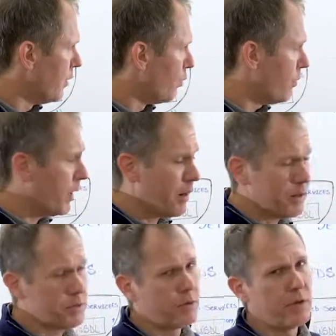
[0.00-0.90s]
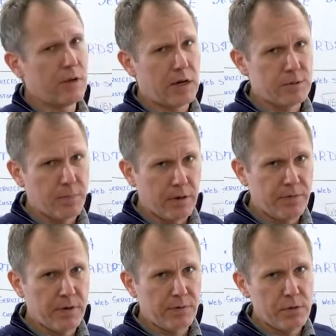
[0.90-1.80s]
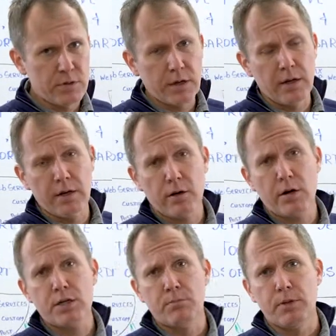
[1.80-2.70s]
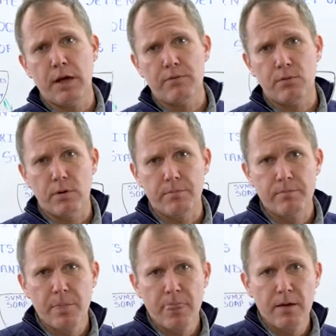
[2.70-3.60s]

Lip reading: One might also realize benefit of using an integration platform.